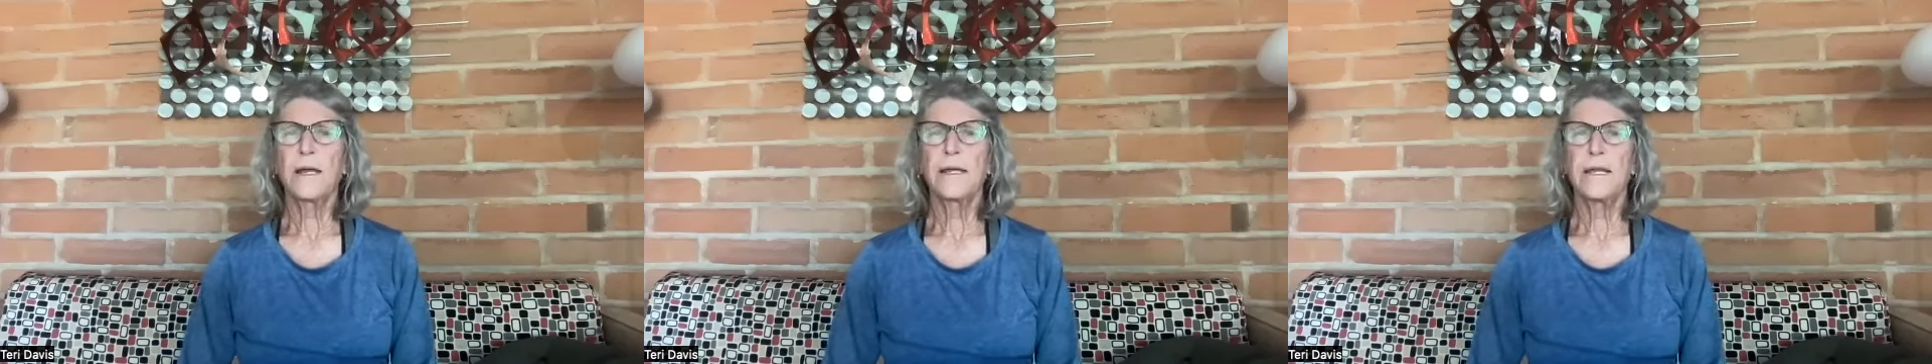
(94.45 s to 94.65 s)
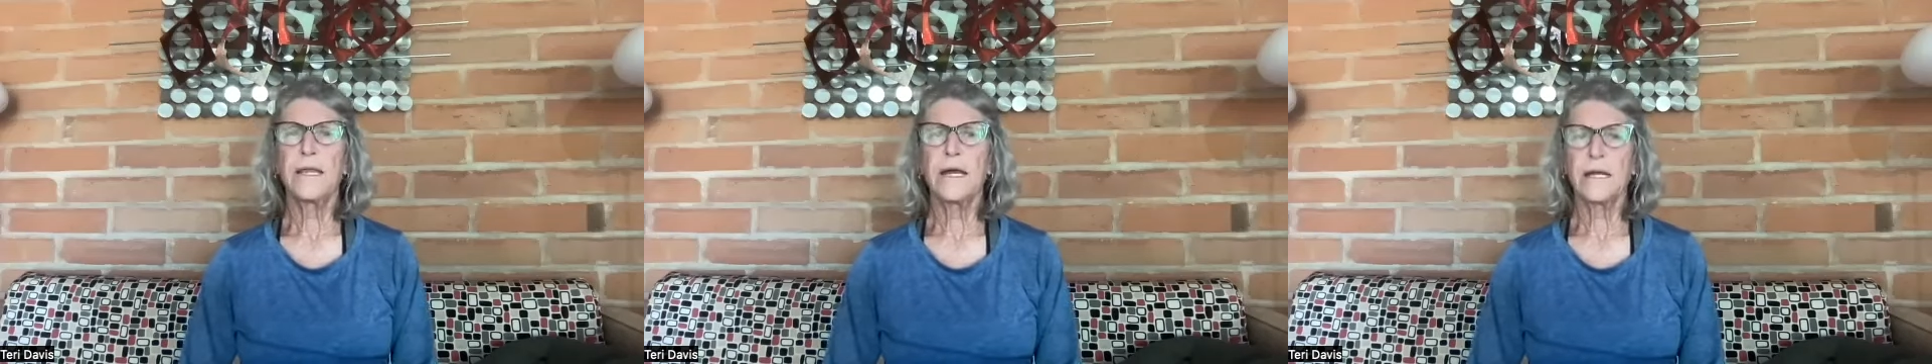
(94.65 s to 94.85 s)

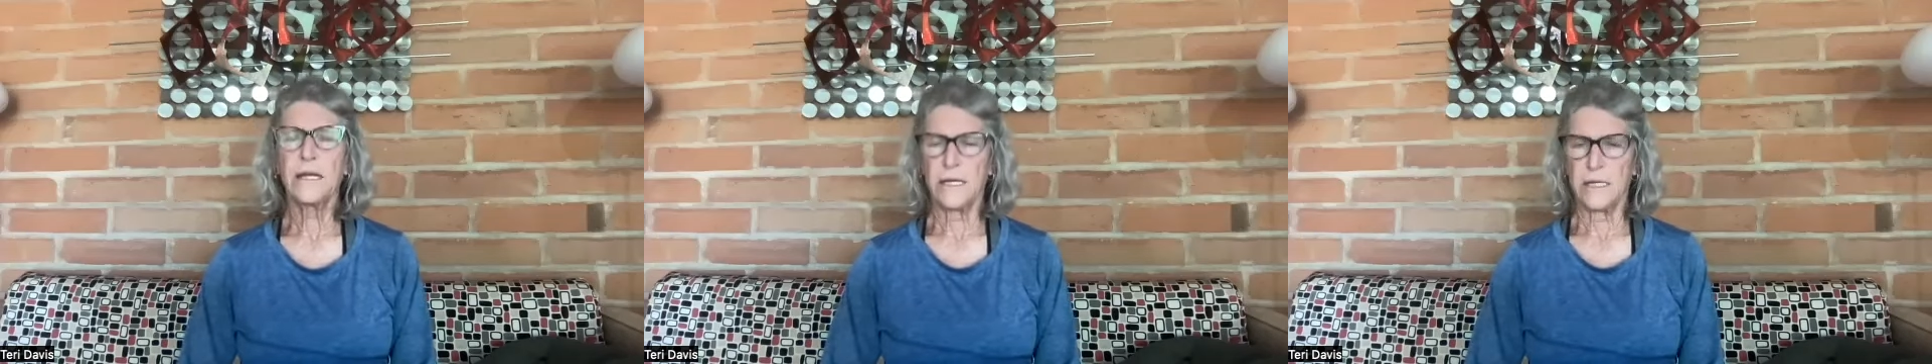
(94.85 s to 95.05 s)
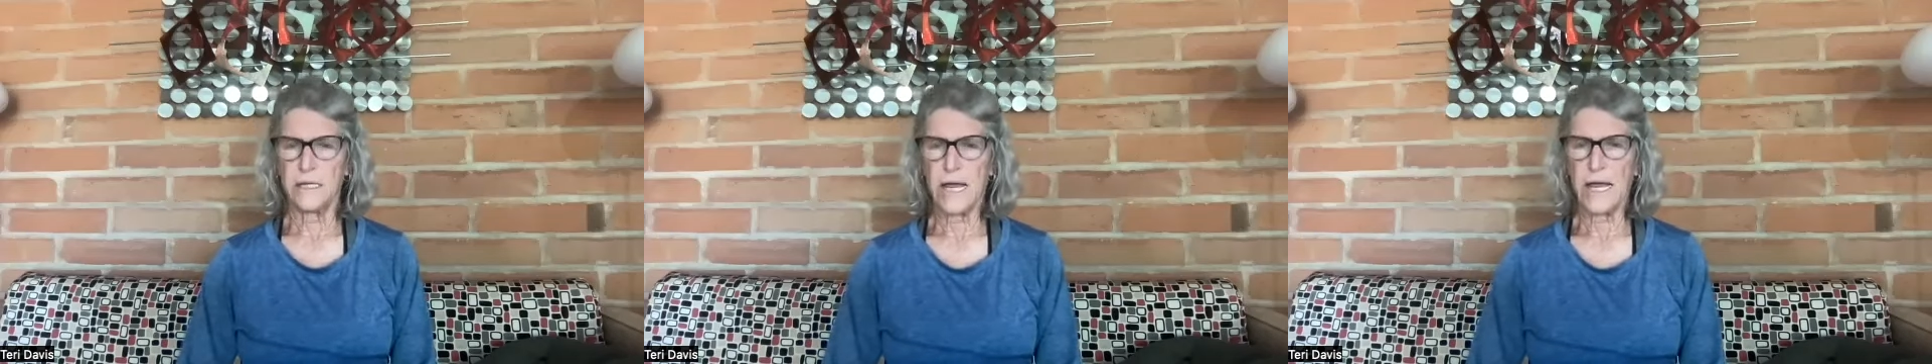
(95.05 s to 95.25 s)

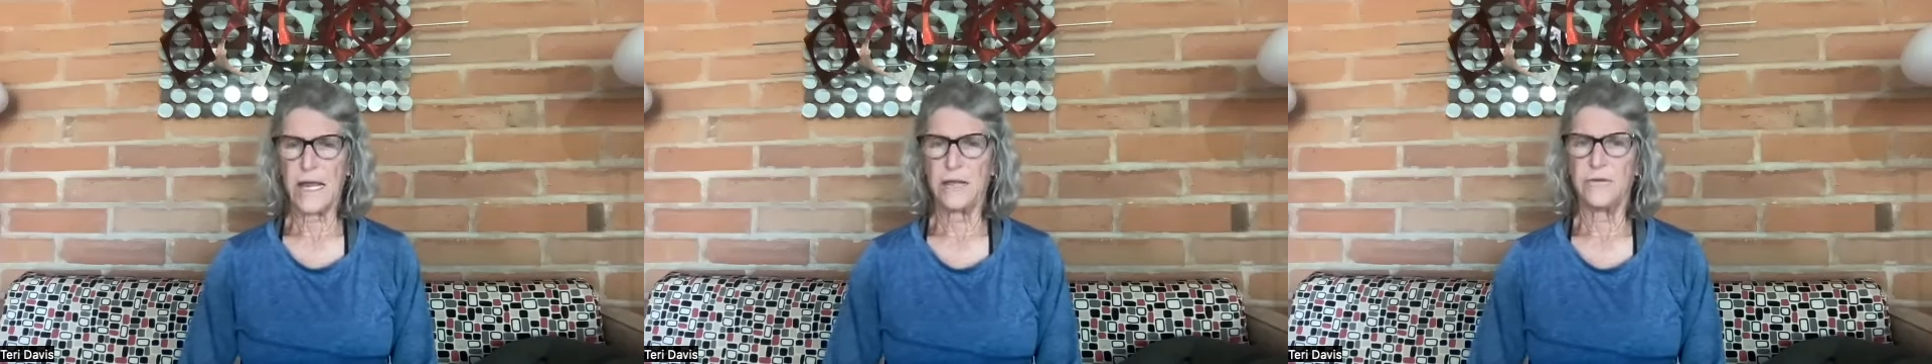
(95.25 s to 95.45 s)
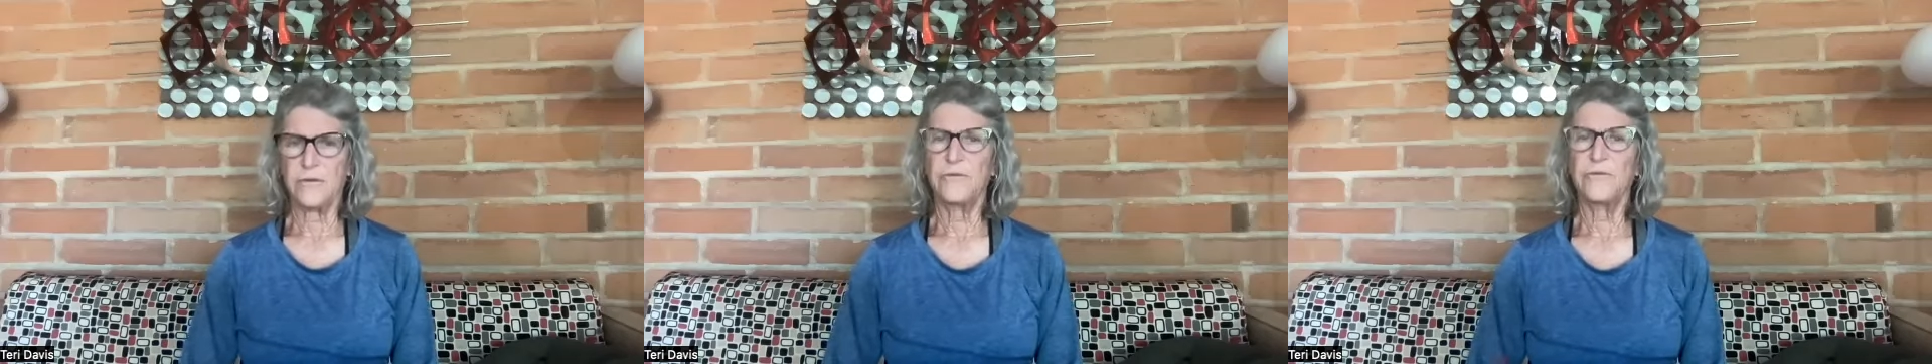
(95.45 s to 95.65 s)
neck
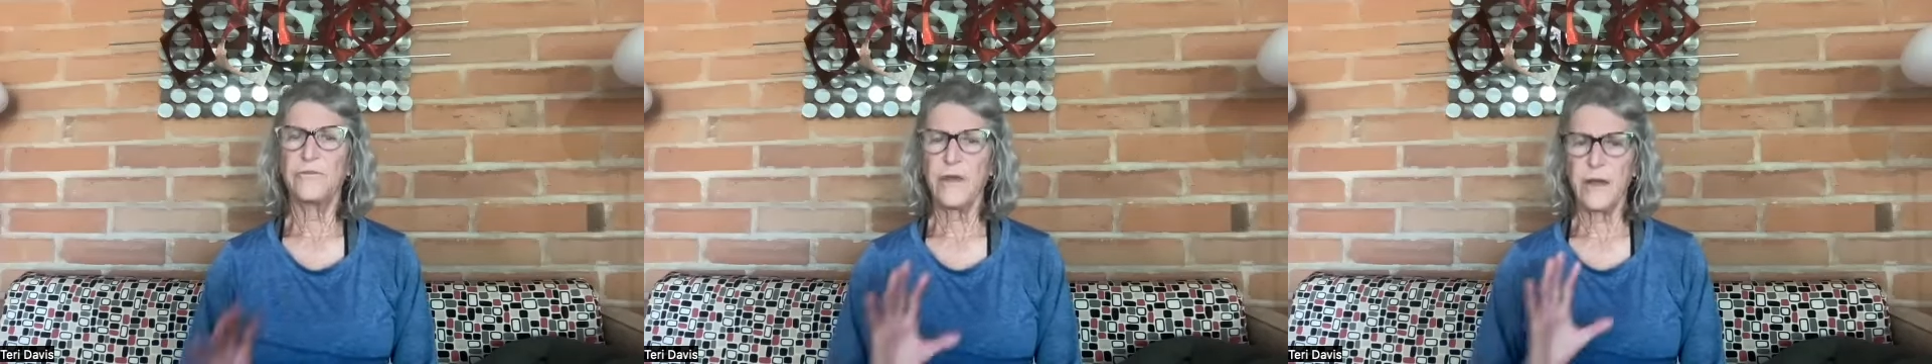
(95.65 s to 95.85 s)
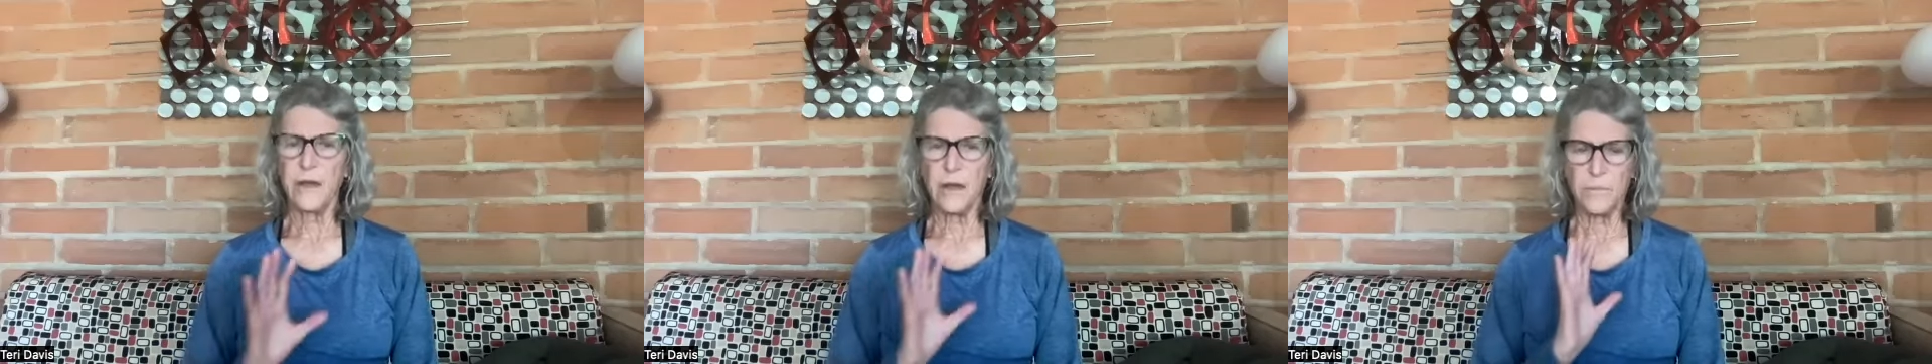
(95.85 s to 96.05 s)
tightens
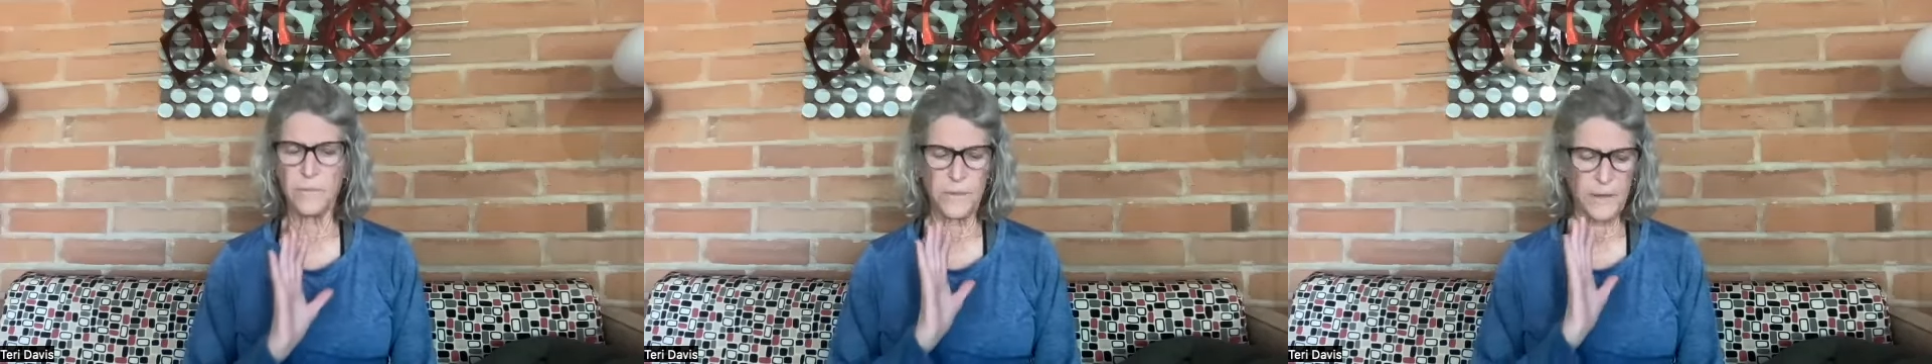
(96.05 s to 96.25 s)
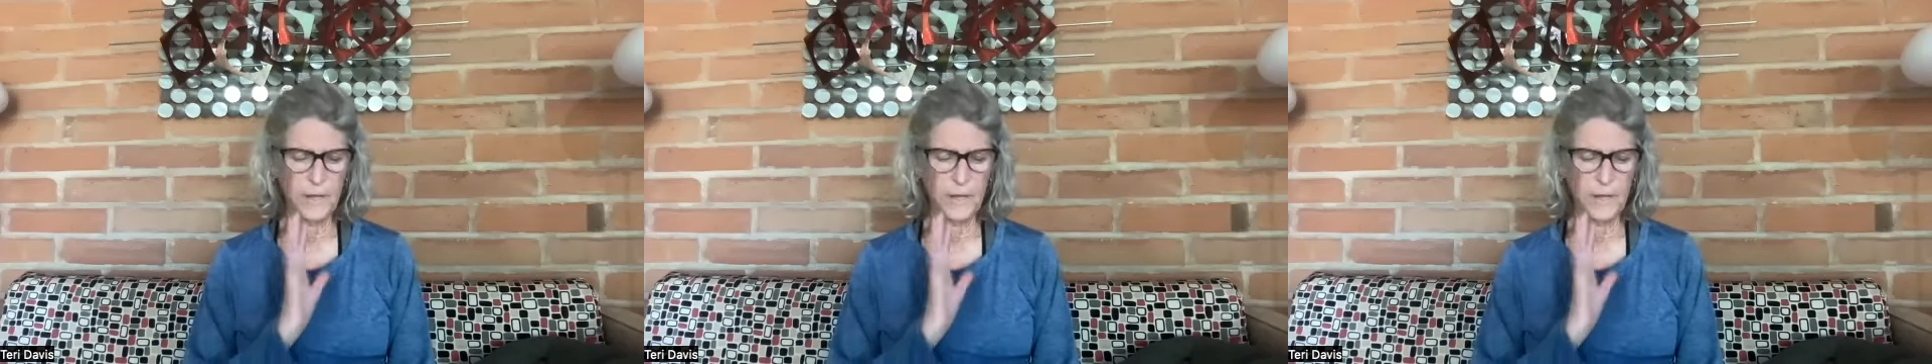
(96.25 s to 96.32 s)
up,